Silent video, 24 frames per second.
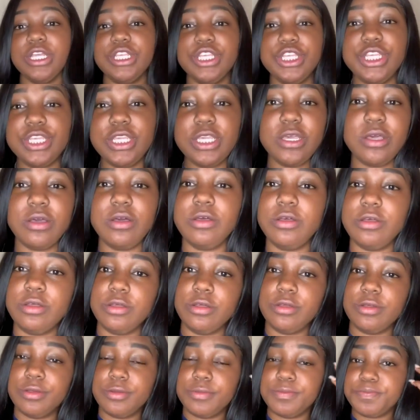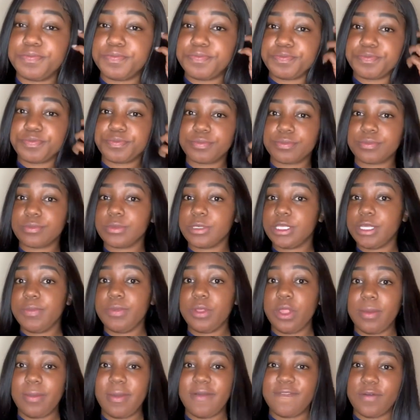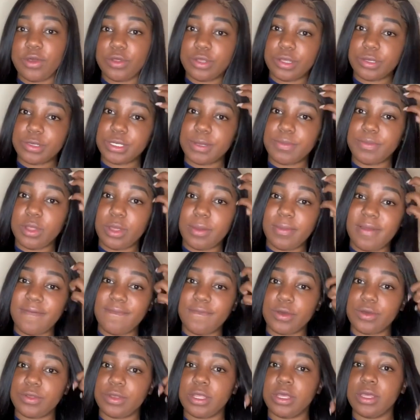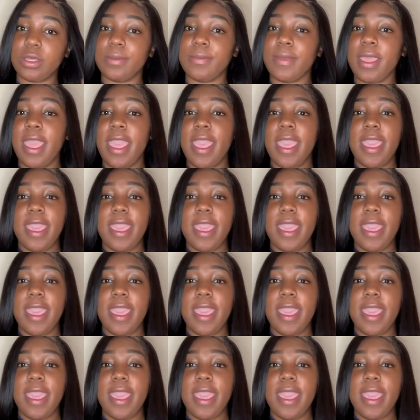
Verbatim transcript: she um she blown my phone up, she blown my phone up